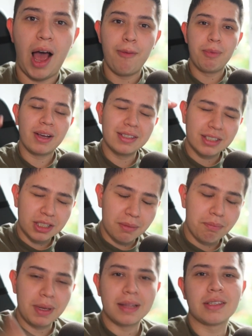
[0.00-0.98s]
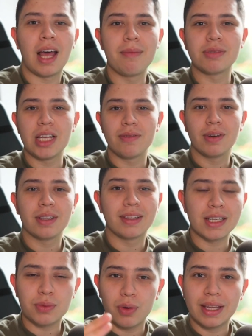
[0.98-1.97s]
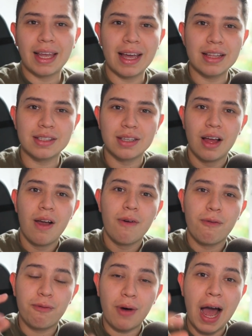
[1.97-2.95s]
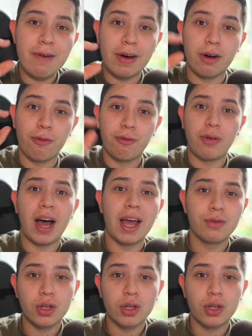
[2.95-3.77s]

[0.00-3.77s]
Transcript: And because it's such a big time saver, this one gets five out of five